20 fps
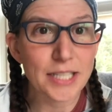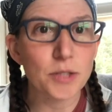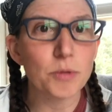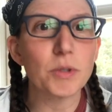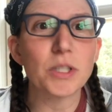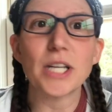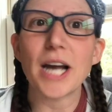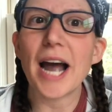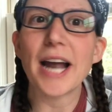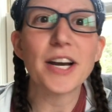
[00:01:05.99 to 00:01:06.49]
which
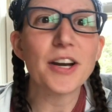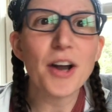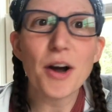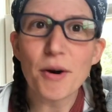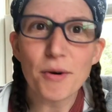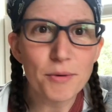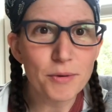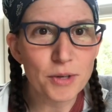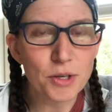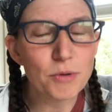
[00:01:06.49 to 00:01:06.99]
I
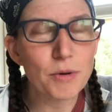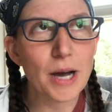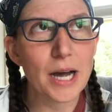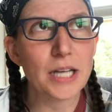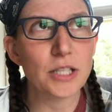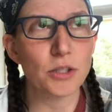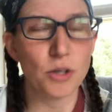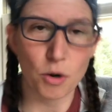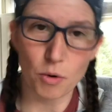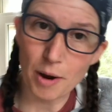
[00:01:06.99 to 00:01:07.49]
know you
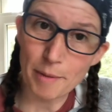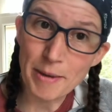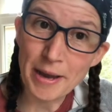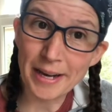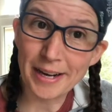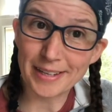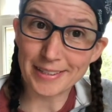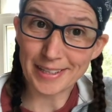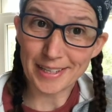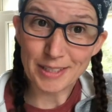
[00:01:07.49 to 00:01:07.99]
guys know I'm in
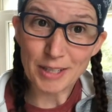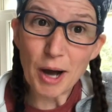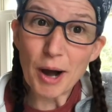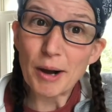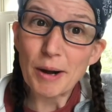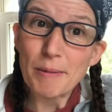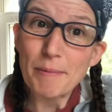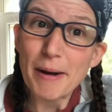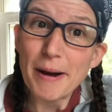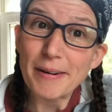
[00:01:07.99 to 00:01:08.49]
because I talk
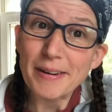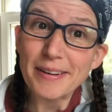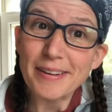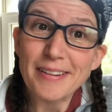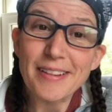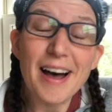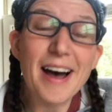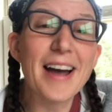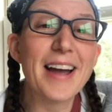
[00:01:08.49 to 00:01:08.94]
about it a lot,